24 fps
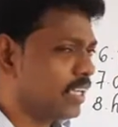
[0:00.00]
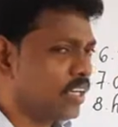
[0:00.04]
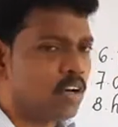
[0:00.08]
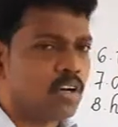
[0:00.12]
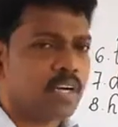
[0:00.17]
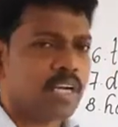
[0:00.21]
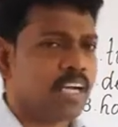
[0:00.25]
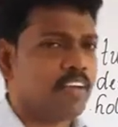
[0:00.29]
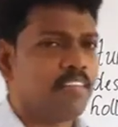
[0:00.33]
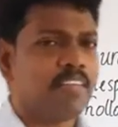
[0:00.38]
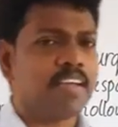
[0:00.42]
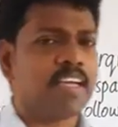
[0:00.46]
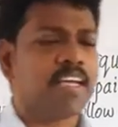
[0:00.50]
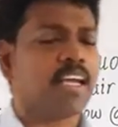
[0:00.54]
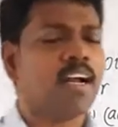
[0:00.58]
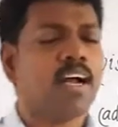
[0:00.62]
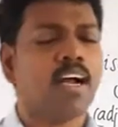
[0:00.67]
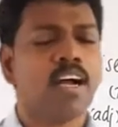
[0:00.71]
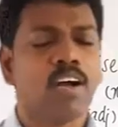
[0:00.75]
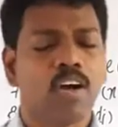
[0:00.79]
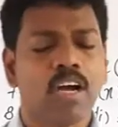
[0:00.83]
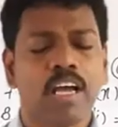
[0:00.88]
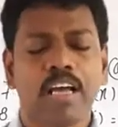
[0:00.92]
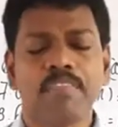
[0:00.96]
okay, we can
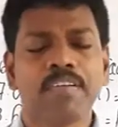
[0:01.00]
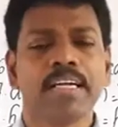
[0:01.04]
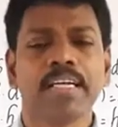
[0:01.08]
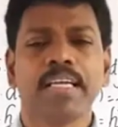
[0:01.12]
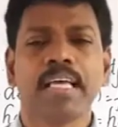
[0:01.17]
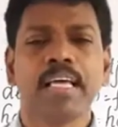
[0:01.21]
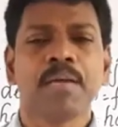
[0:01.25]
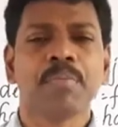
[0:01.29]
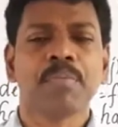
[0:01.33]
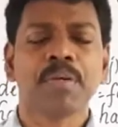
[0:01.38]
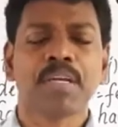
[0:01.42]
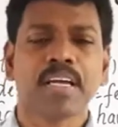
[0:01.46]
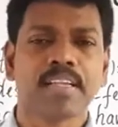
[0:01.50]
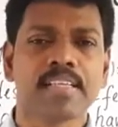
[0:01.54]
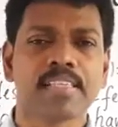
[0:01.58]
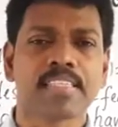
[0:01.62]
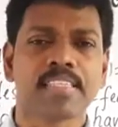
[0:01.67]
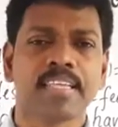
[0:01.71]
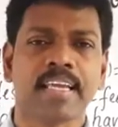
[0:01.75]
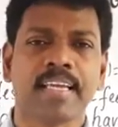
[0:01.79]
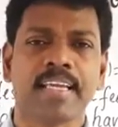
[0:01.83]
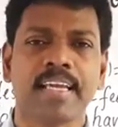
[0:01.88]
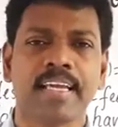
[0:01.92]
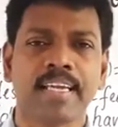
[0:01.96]
every time hear the
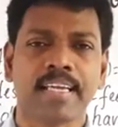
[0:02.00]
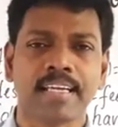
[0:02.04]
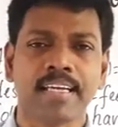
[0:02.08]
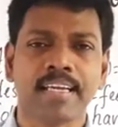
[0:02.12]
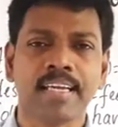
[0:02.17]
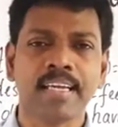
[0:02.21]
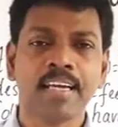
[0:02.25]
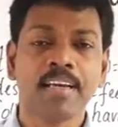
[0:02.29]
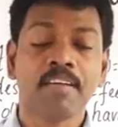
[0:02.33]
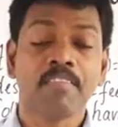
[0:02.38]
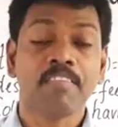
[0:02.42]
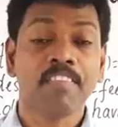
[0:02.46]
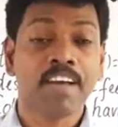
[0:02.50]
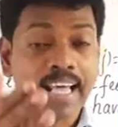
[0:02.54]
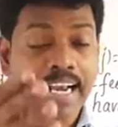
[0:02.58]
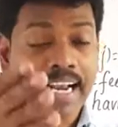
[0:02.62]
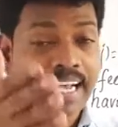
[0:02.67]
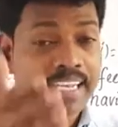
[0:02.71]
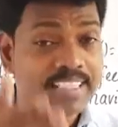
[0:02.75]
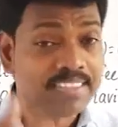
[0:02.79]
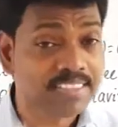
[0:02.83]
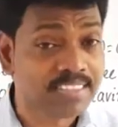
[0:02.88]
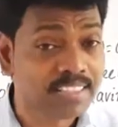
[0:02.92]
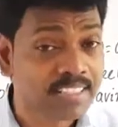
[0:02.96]
singing.
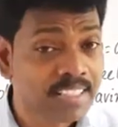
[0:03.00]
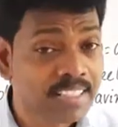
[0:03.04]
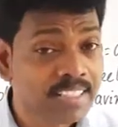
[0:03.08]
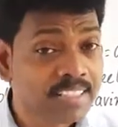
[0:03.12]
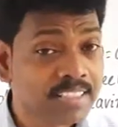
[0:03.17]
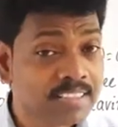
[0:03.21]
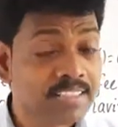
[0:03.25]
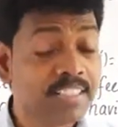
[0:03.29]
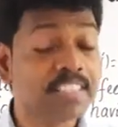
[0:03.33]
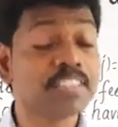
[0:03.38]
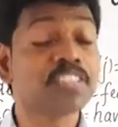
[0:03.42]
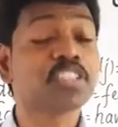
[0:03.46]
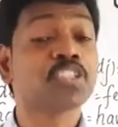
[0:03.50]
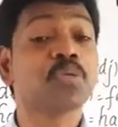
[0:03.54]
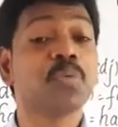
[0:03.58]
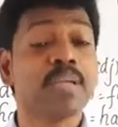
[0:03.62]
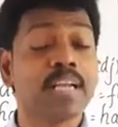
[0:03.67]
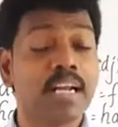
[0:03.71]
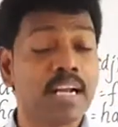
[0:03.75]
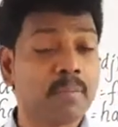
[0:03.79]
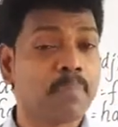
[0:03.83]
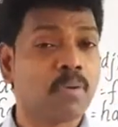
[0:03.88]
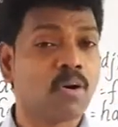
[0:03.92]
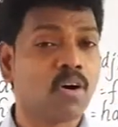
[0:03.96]
Whereas the
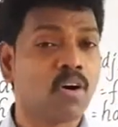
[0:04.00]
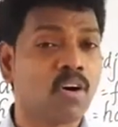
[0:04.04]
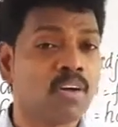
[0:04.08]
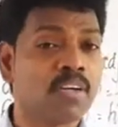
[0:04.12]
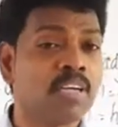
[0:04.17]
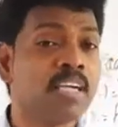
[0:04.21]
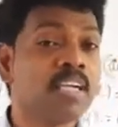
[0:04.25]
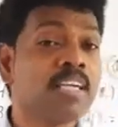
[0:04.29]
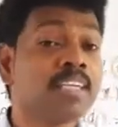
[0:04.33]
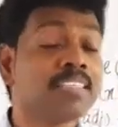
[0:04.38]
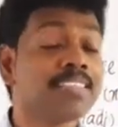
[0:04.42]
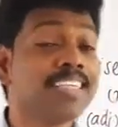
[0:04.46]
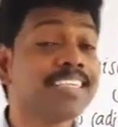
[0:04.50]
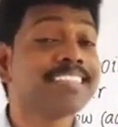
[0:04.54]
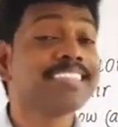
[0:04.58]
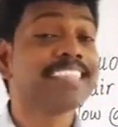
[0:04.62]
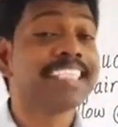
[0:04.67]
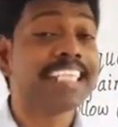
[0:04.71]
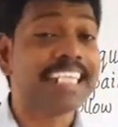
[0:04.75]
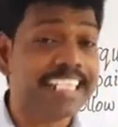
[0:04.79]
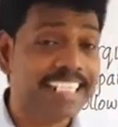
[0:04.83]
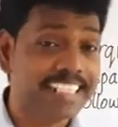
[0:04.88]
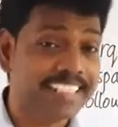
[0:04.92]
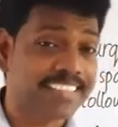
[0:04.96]
squirrel brought the
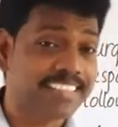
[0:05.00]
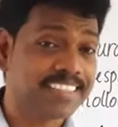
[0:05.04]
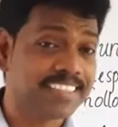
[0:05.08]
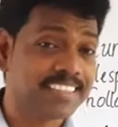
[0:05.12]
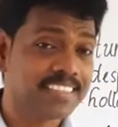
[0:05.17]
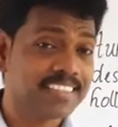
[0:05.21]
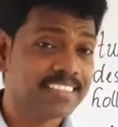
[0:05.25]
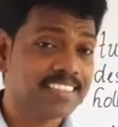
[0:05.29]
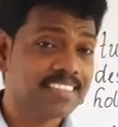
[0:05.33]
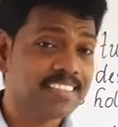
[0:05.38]
seeds.